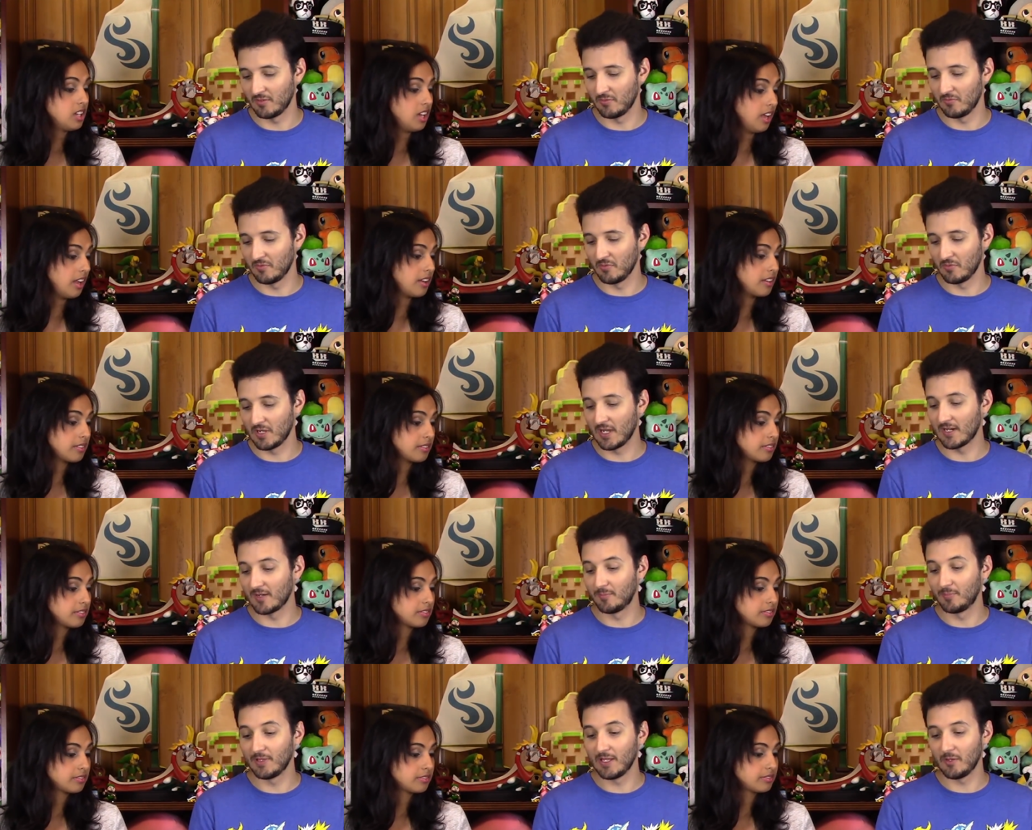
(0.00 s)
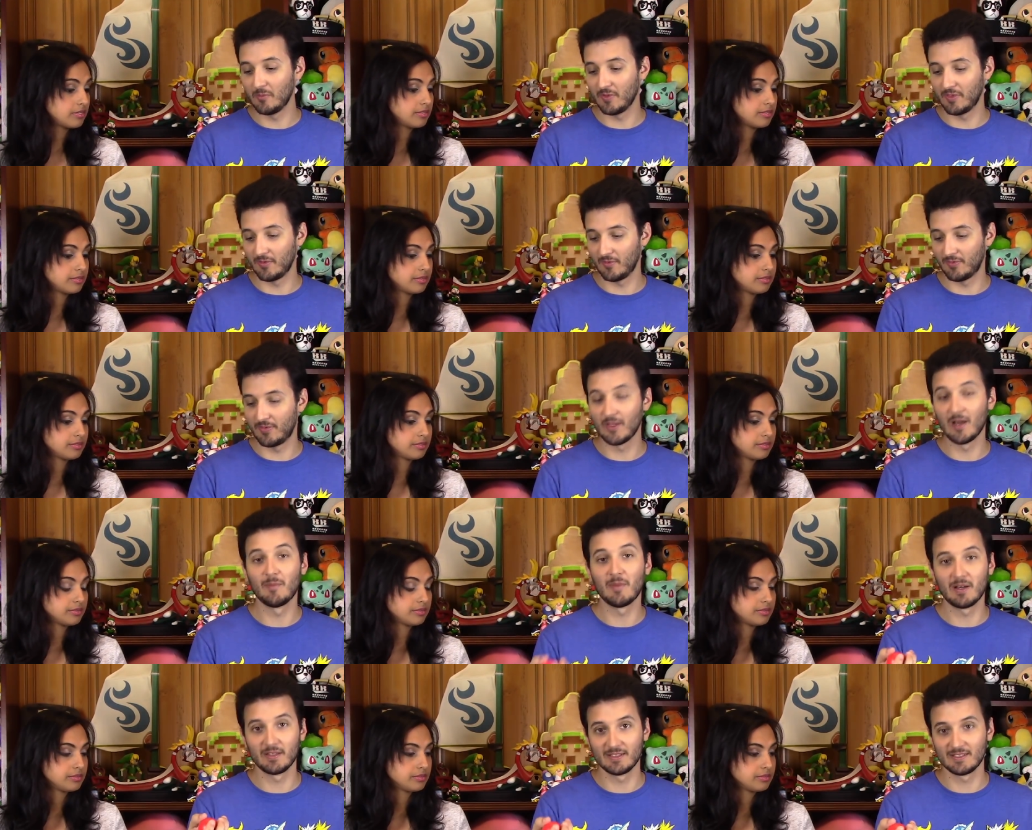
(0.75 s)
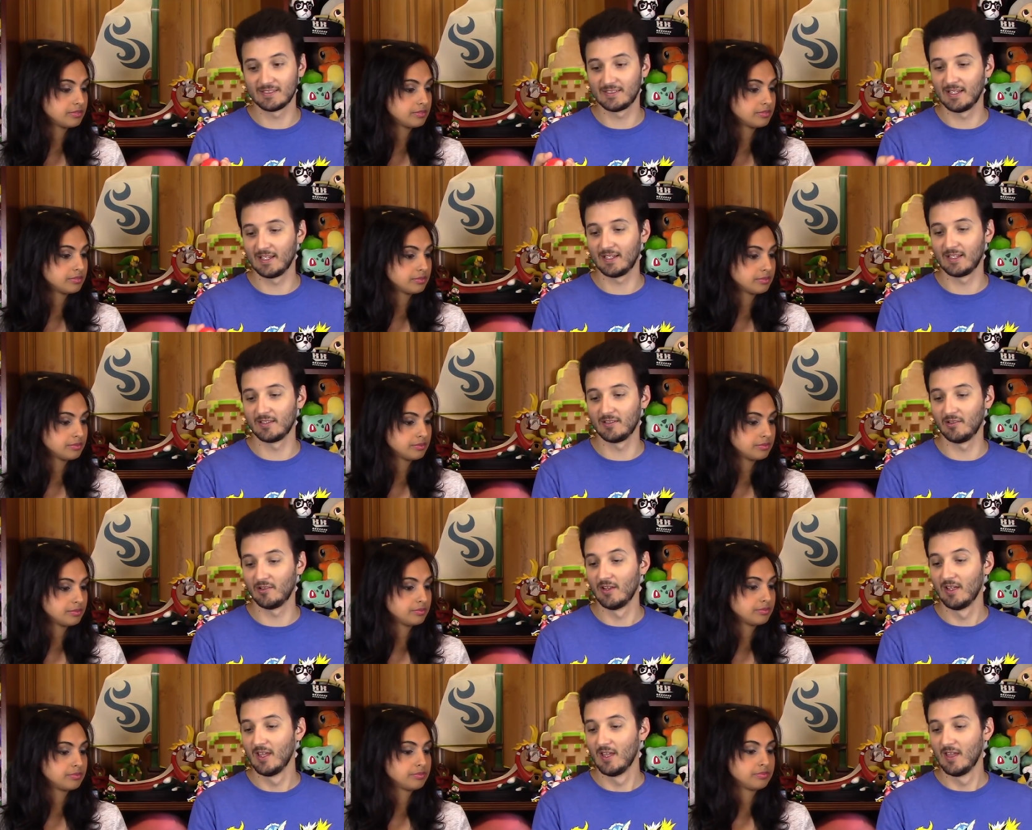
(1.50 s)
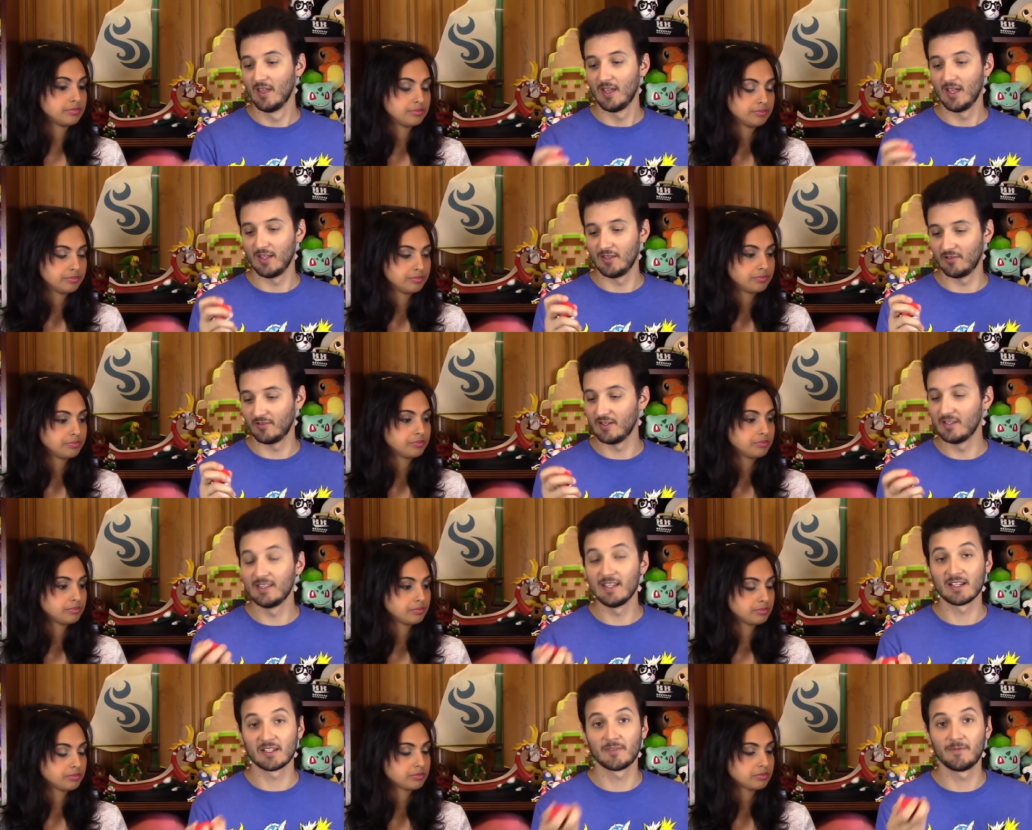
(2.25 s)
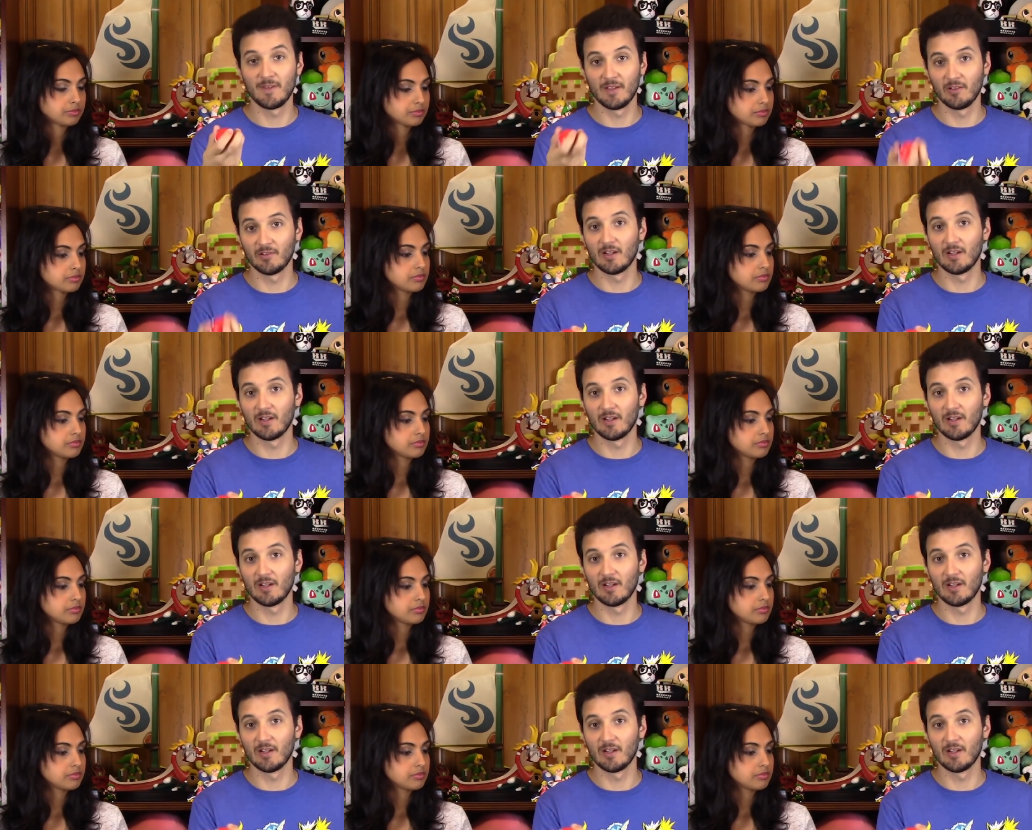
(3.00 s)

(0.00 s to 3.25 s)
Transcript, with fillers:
Speaker 1: good. you you kind of play with your thumb on the stick and your and your index finger